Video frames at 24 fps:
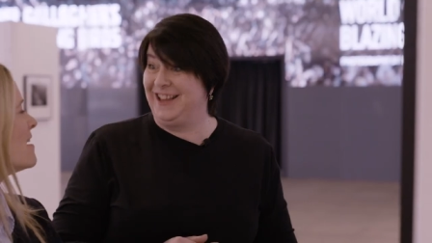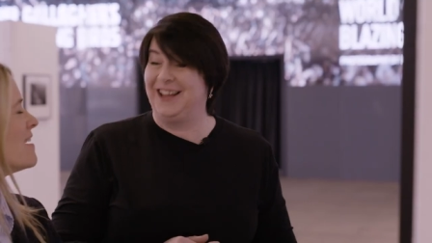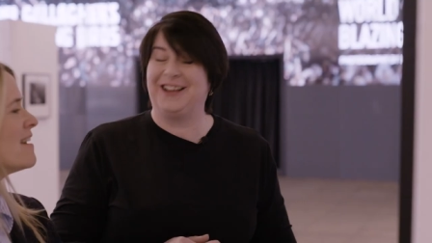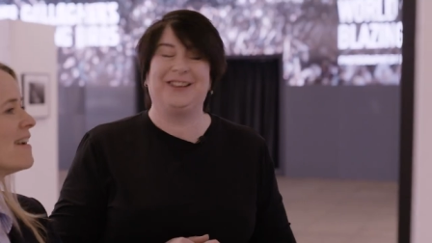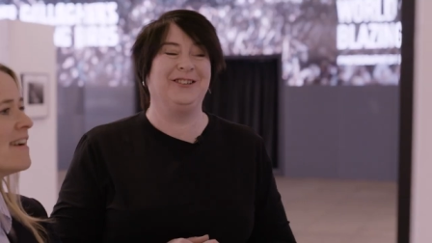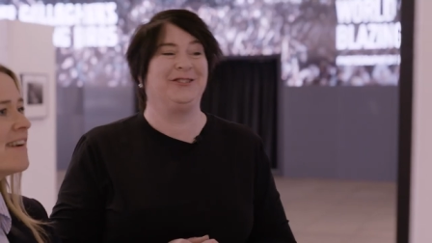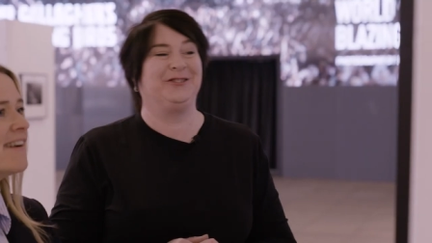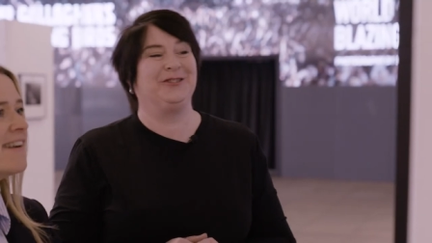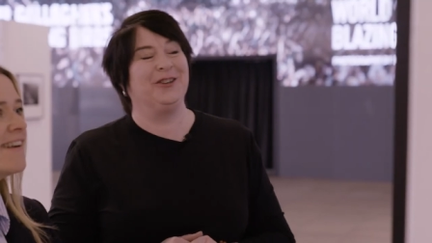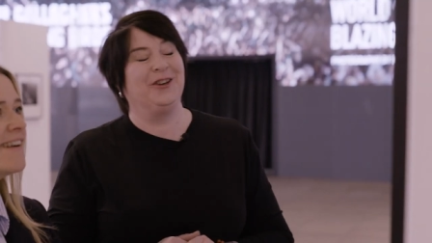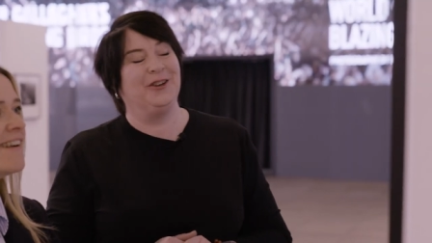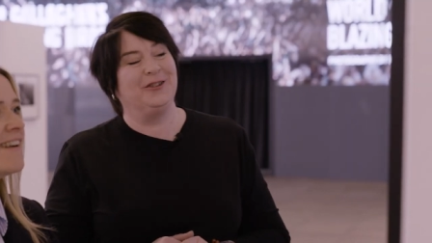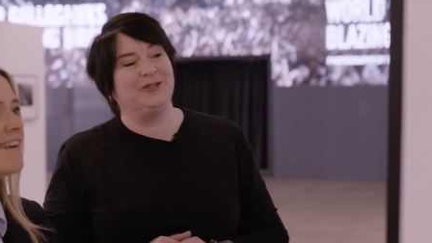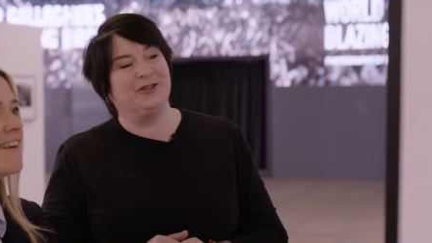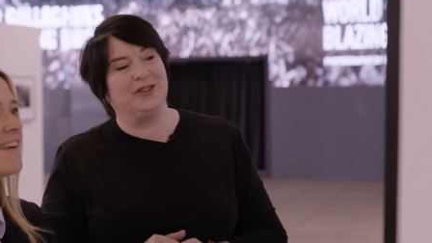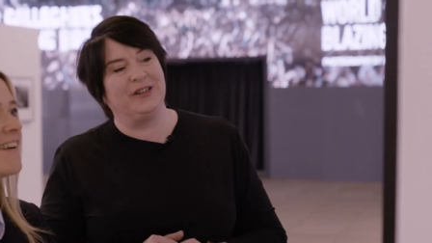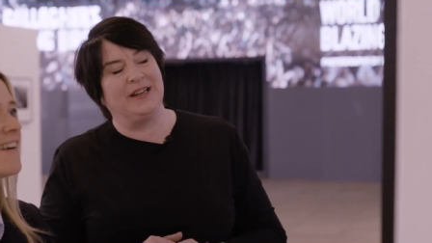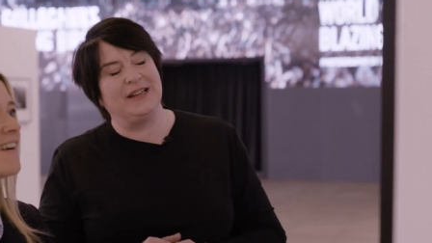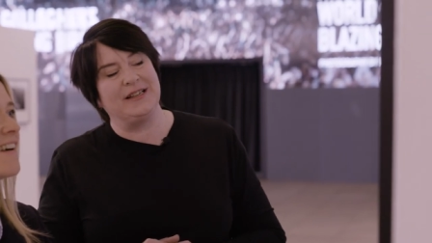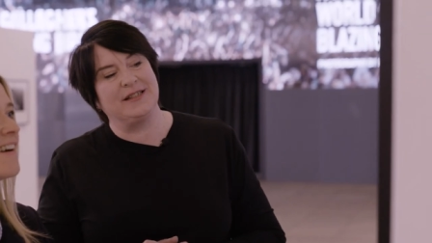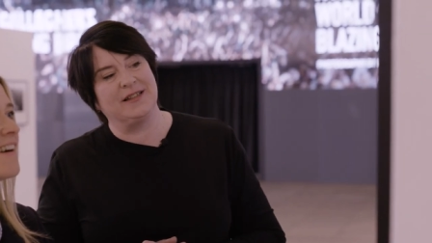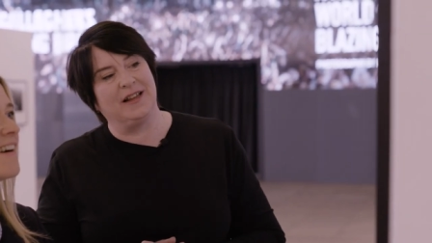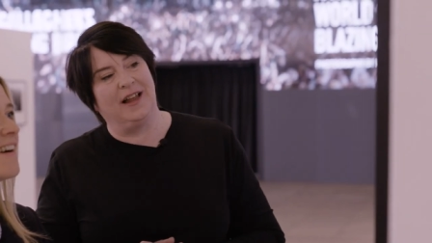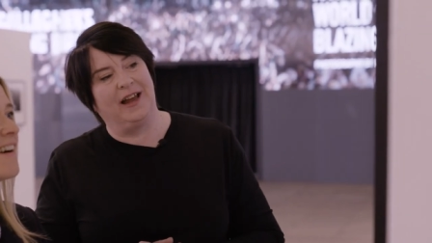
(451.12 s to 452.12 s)
like a church,
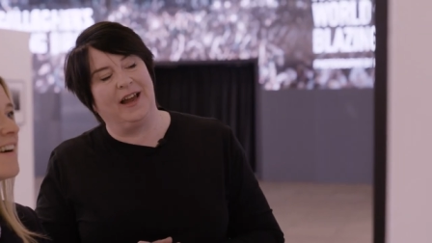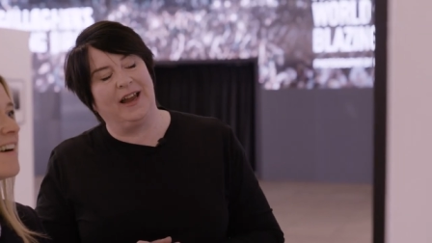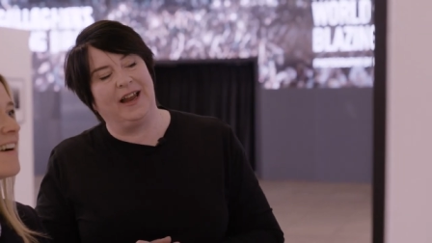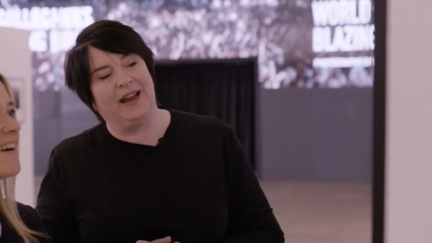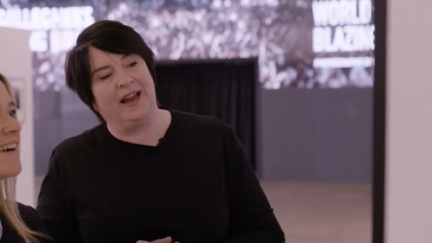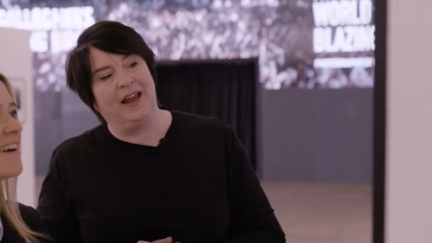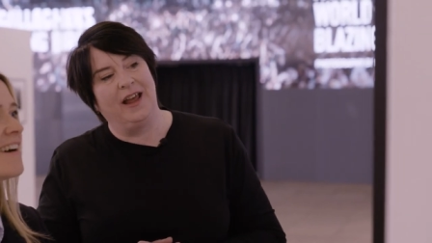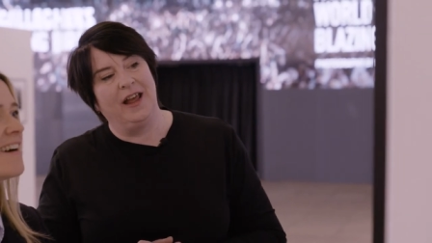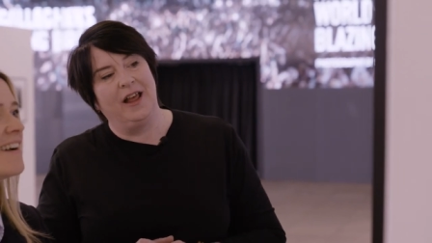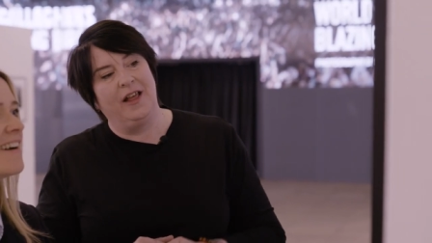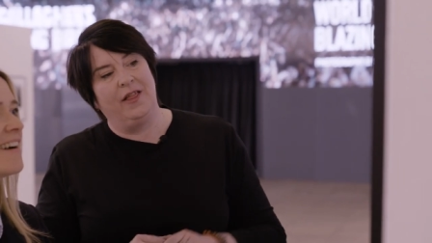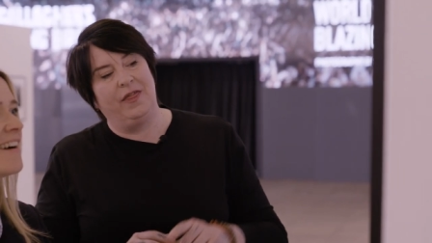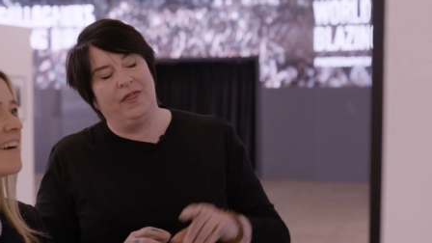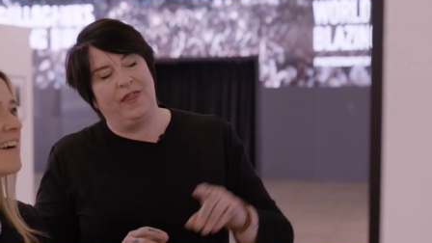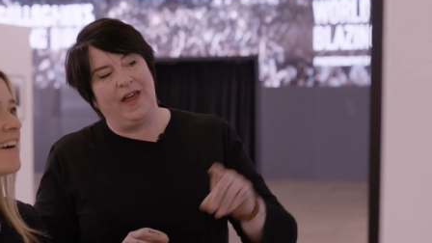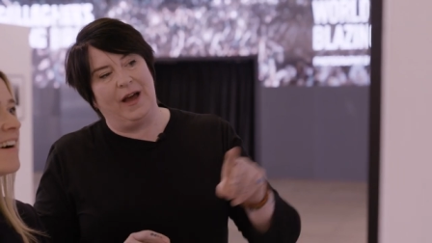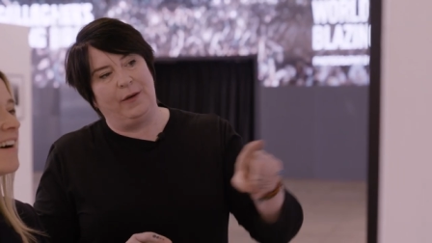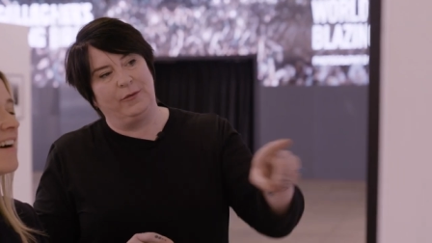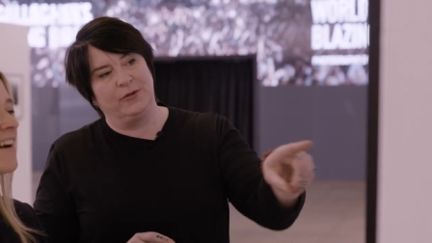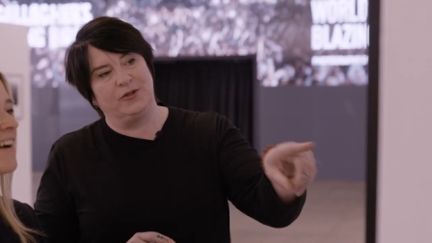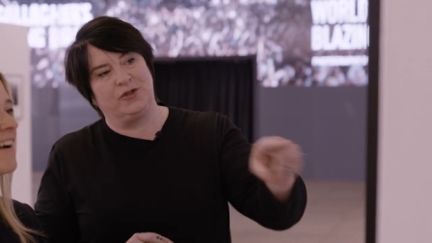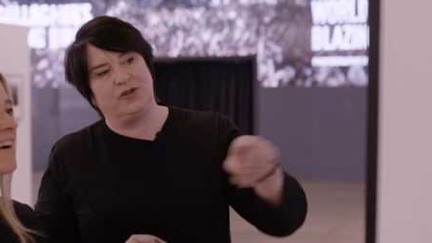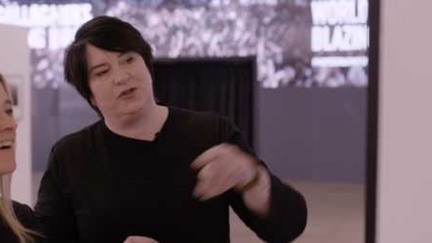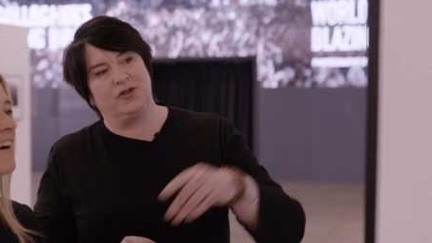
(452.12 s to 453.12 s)
and it's like
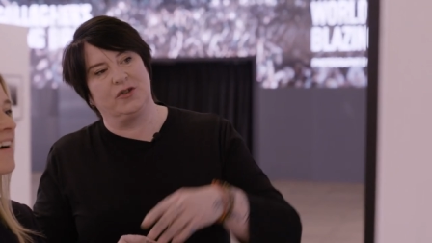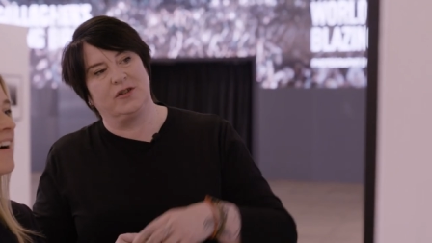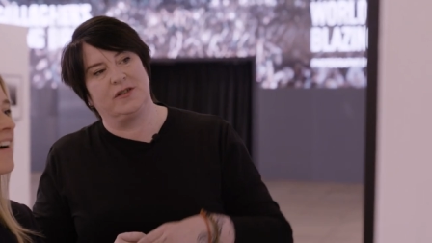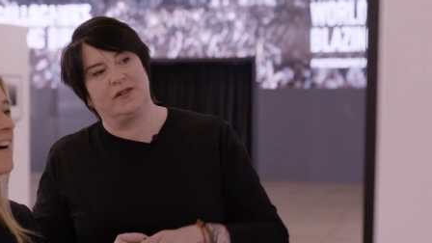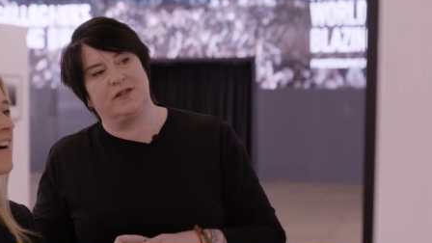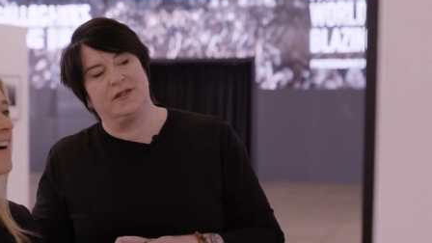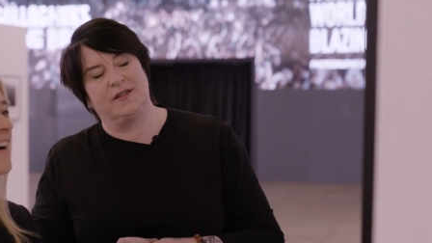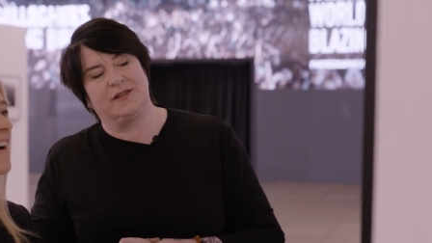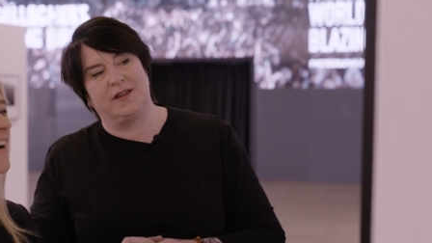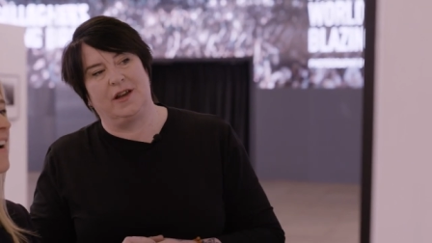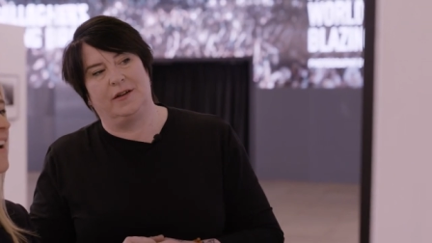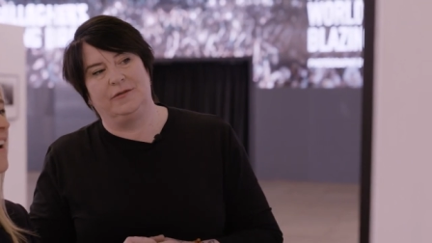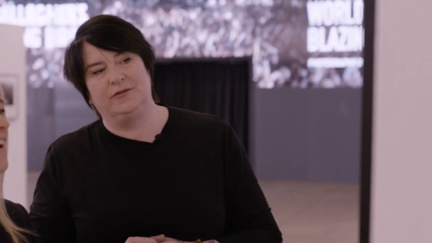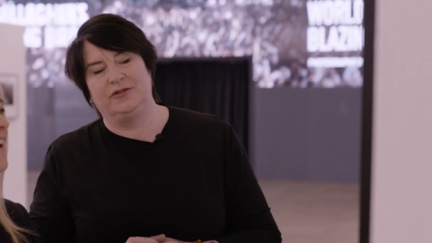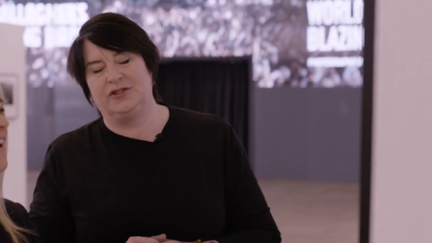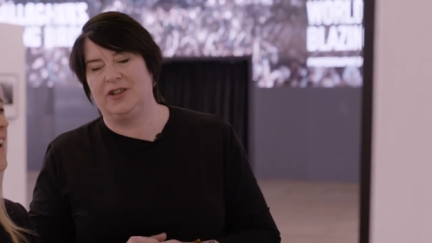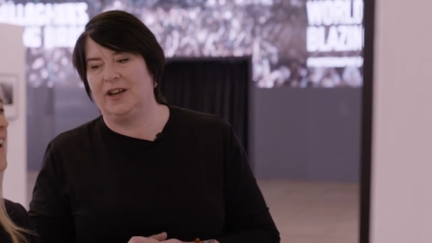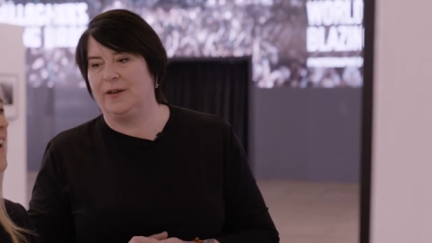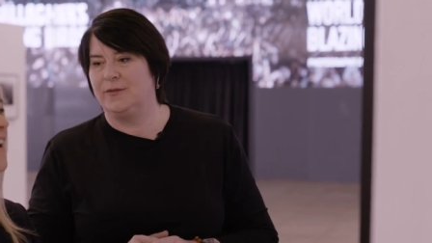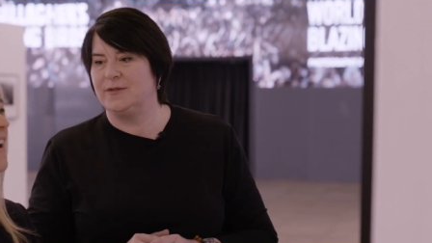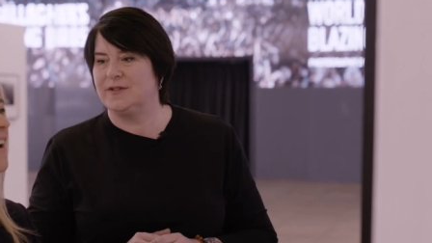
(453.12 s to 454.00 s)
that was just as sound check